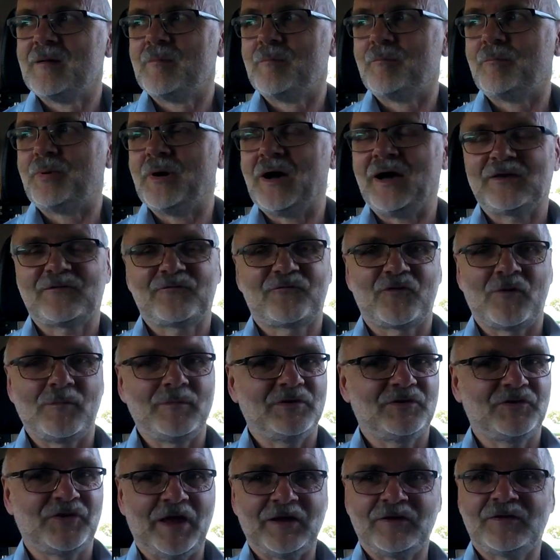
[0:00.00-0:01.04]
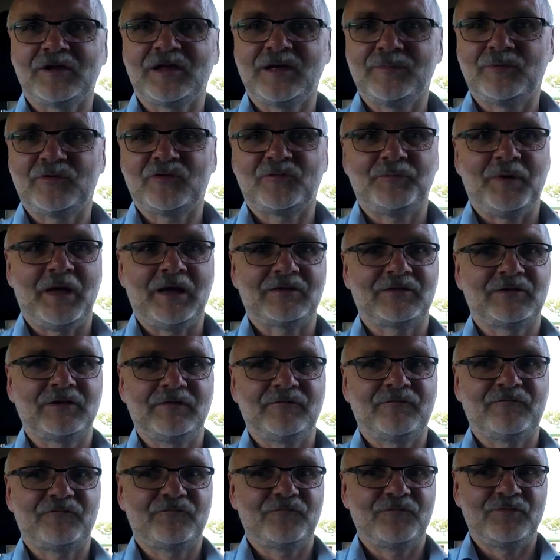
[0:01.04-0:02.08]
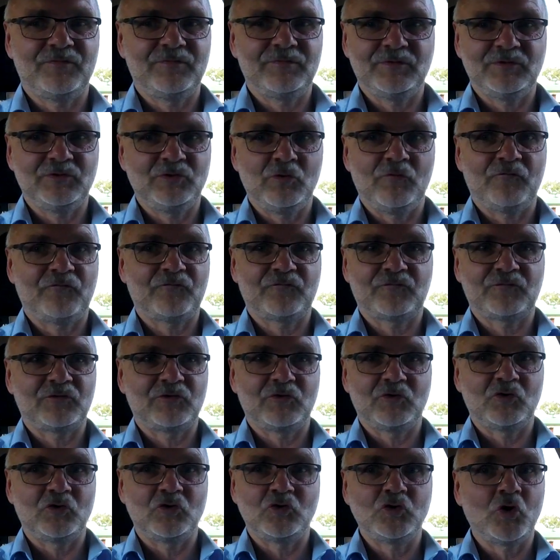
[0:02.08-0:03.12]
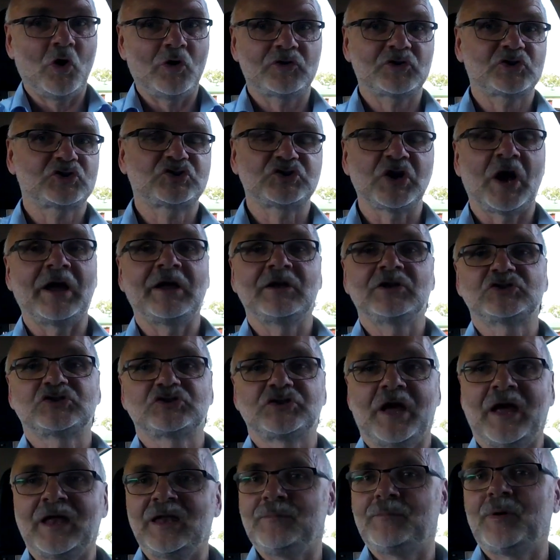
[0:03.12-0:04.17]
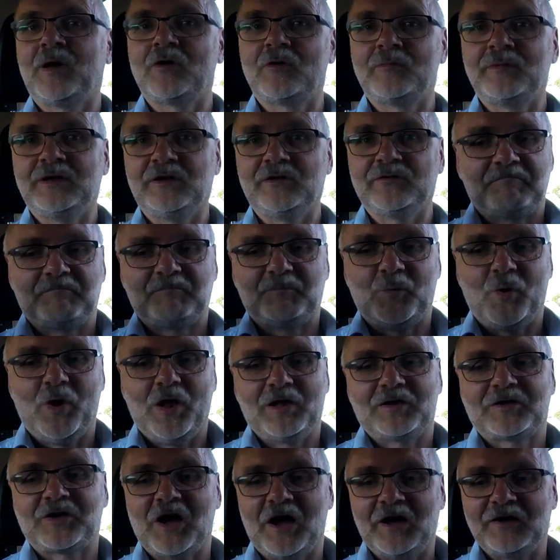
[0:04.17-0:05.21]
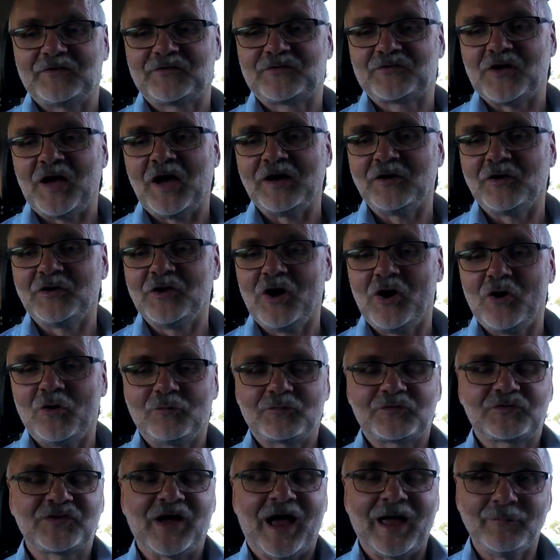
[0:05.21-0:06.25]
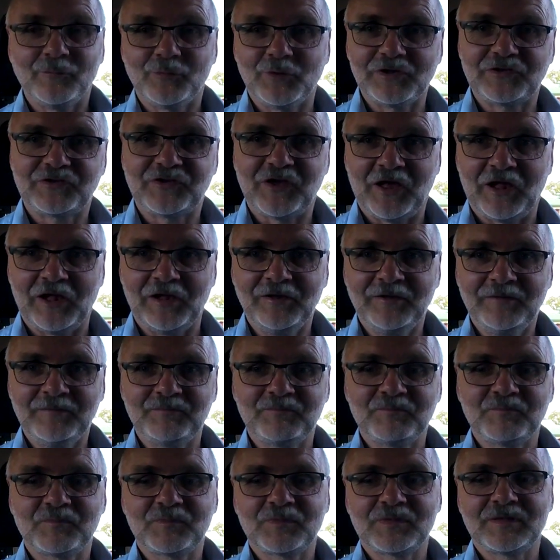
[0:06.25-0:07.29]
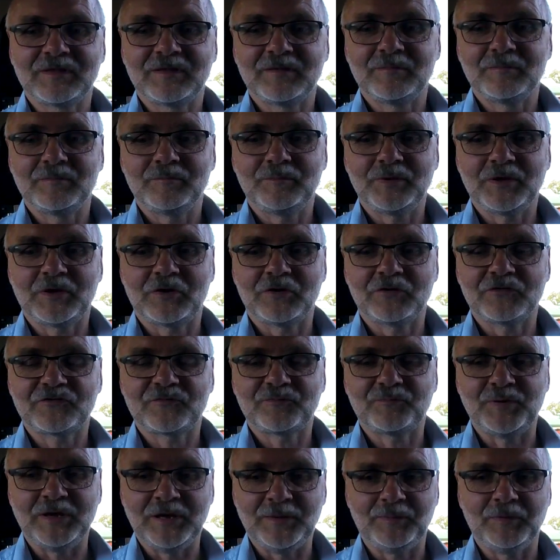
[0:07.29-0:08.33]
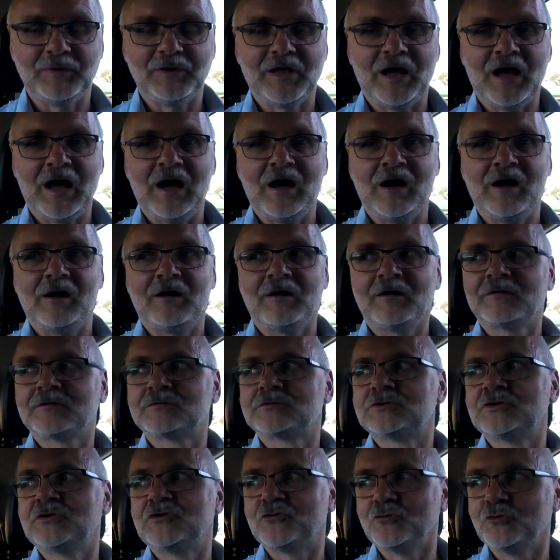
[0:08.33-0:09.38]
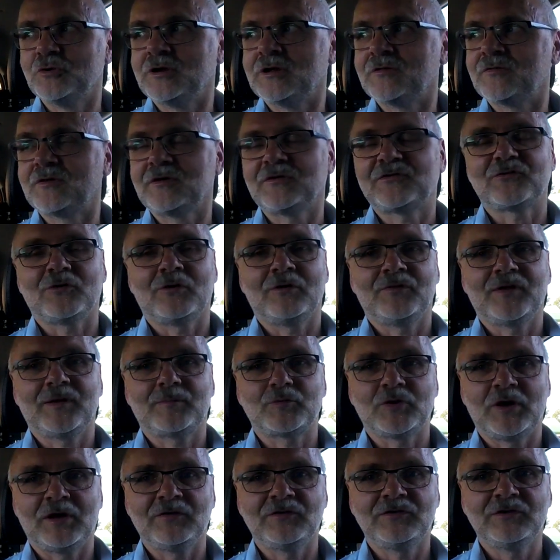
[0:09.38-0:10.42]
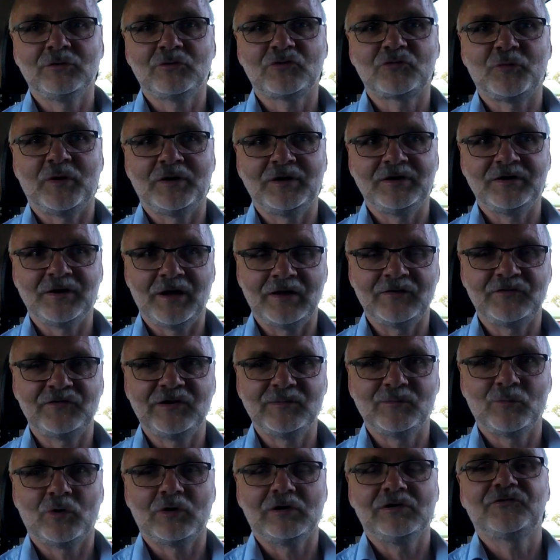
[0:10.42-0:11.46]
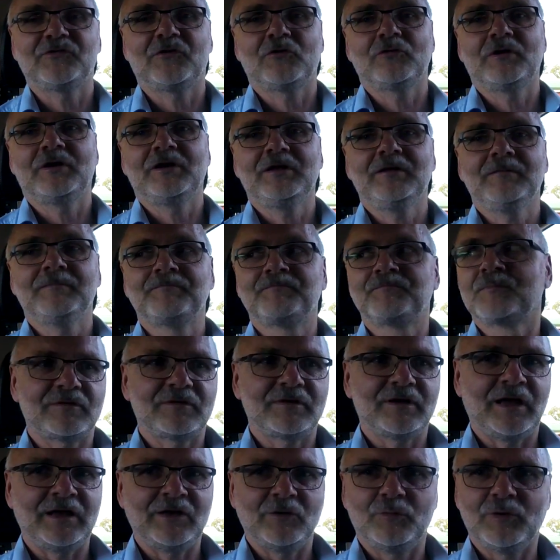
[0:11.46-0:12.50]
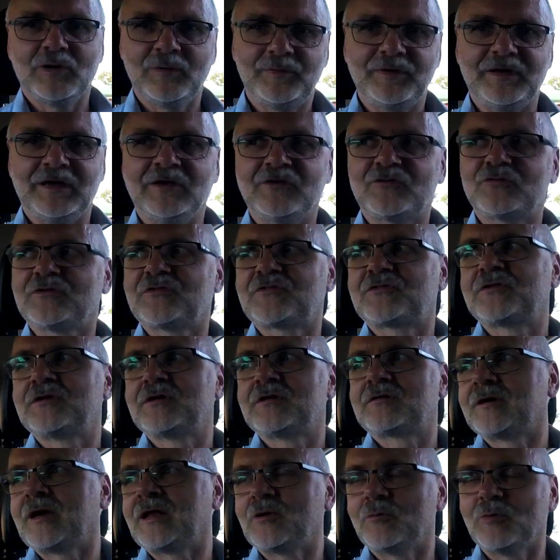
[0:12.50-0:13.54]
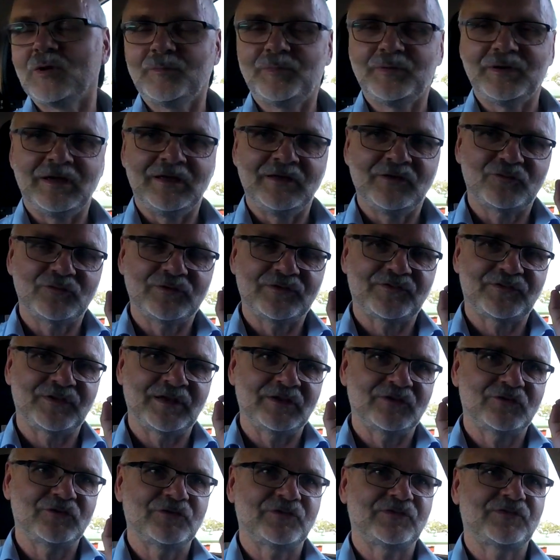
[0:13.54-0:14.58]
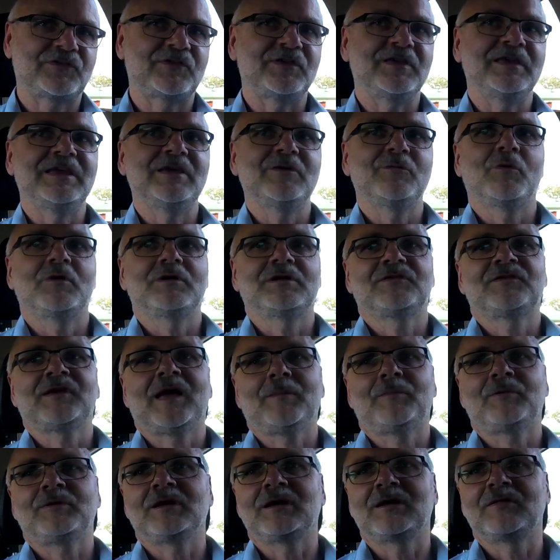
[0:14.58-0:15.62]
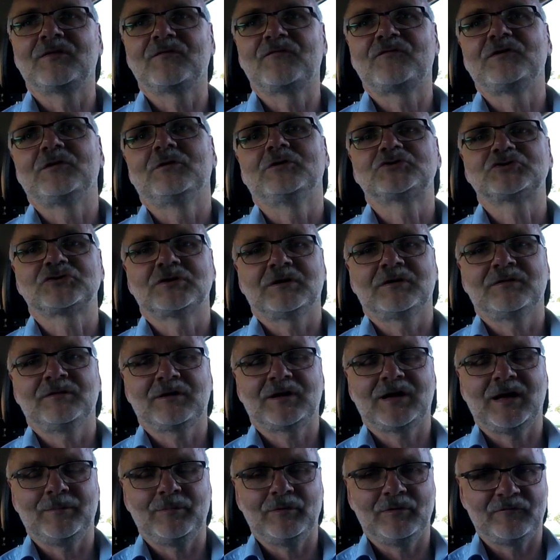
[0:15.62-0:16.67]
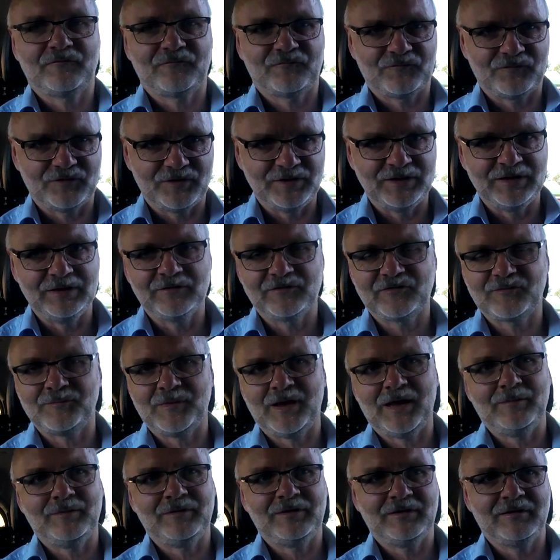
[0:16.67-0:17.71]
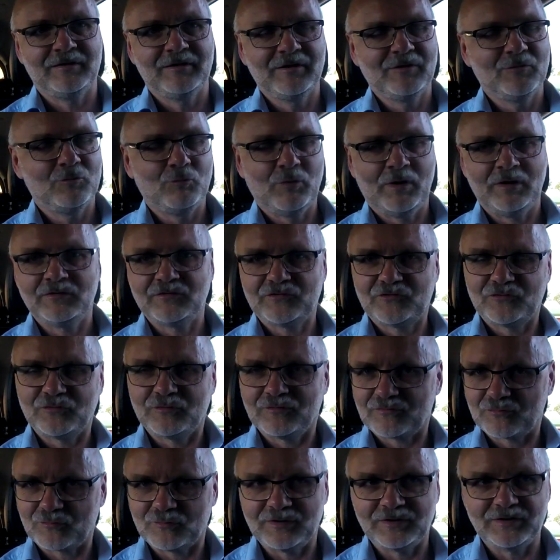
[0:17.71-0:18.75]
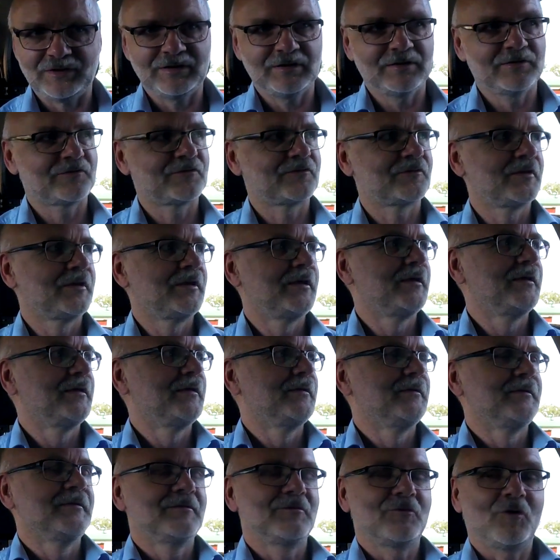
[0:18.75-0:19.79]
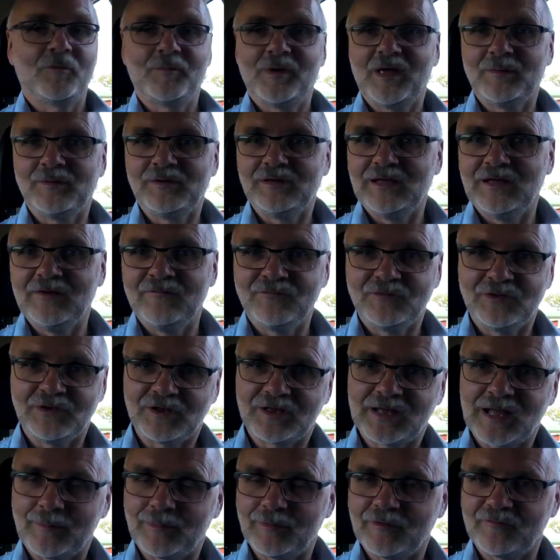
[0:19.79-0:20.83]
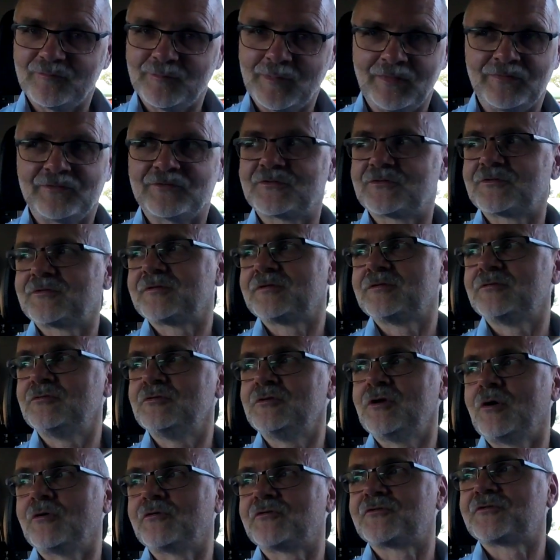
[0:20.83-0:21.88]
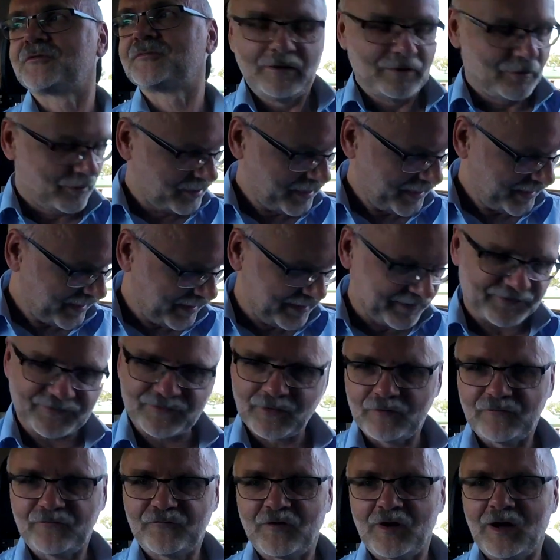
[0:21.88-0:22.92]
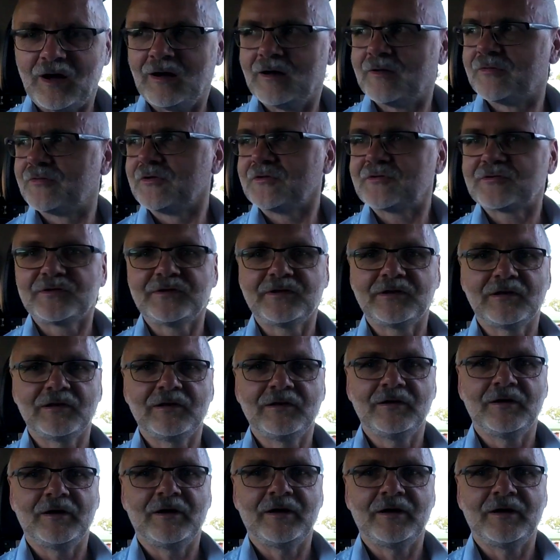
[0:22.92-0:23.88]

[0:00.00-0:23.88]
but from a technical perspective, you've not changed any parameters. Well, guys, I don't know. Time will tell, because people are doing this on their brand new 2019 models already. And it will be interesting to see what is happening in the future in a couple of years, maybe 1, 2, 3 years. or maybe even in a couple of months, who knows. Okay guys, so far this little